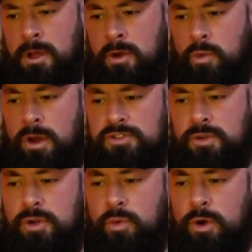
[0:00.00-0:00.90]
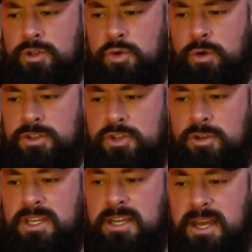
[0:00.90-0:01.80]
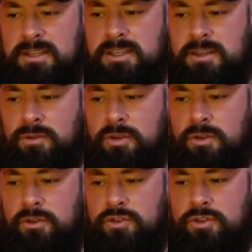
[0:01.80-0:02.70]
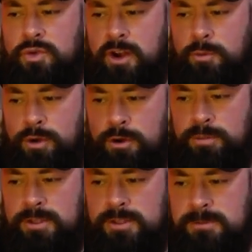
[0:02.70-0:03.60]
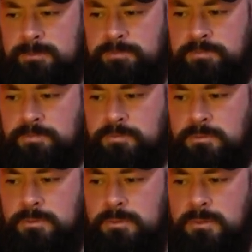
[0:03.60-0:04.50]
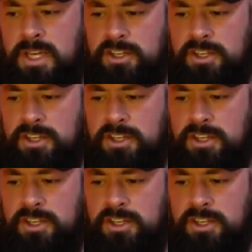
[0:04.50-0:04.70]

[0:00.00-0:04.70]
We're also going to work towards connecting to a greater purpose and